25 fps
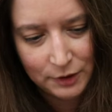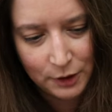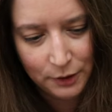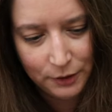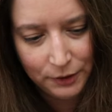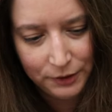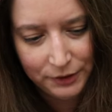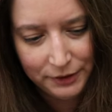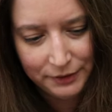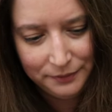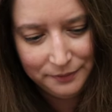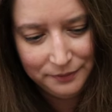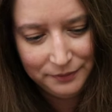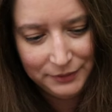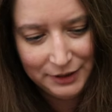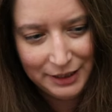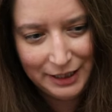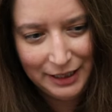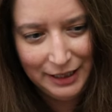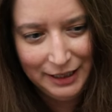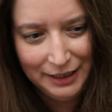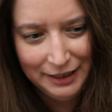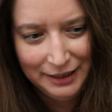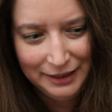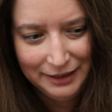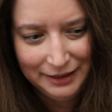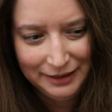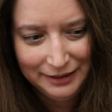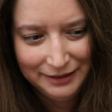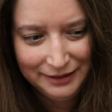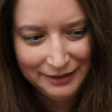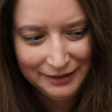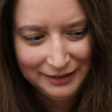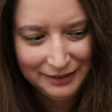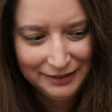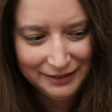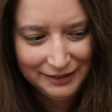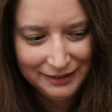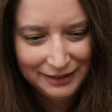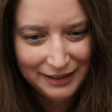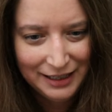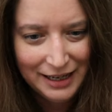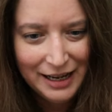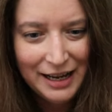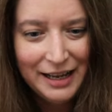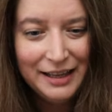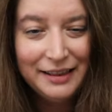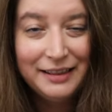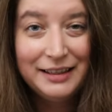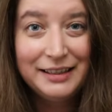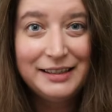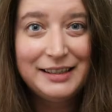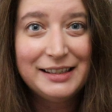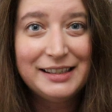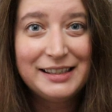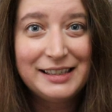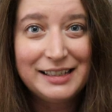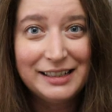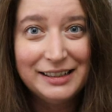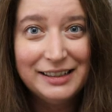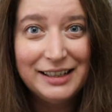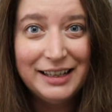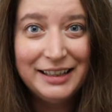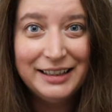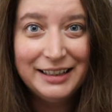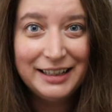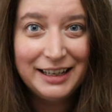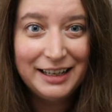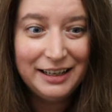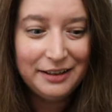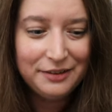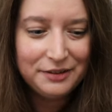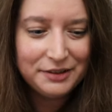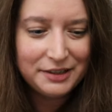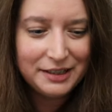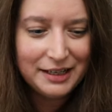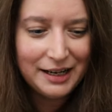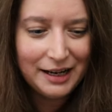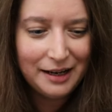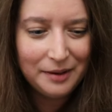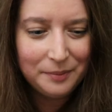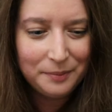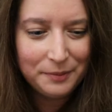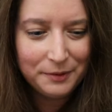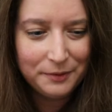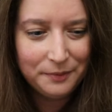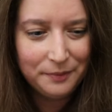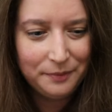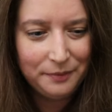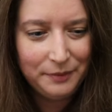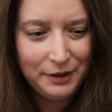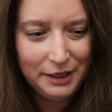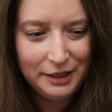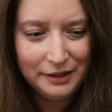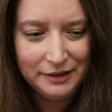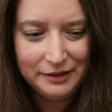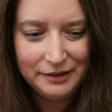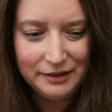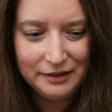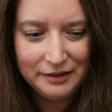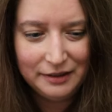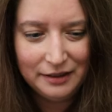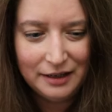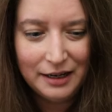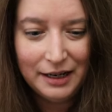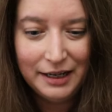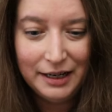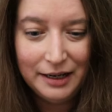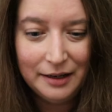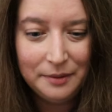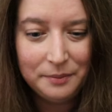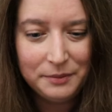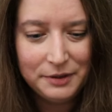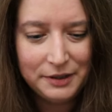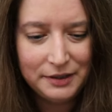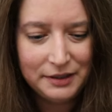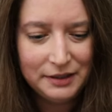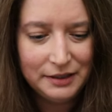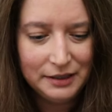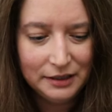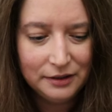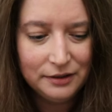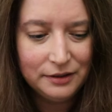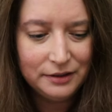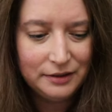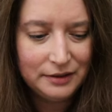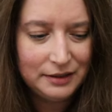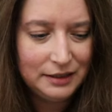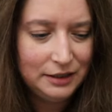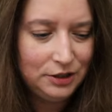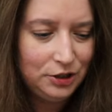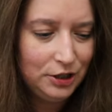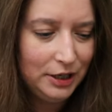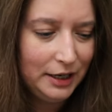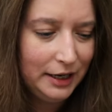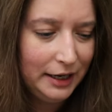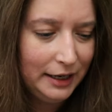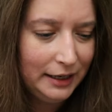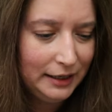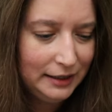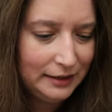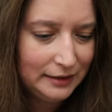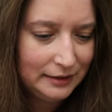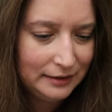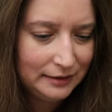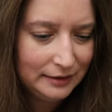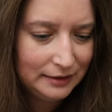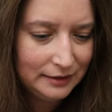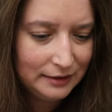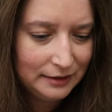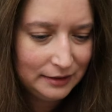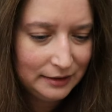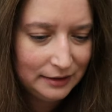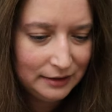Hold on. This is still on the Q-snap because I am still stitching it.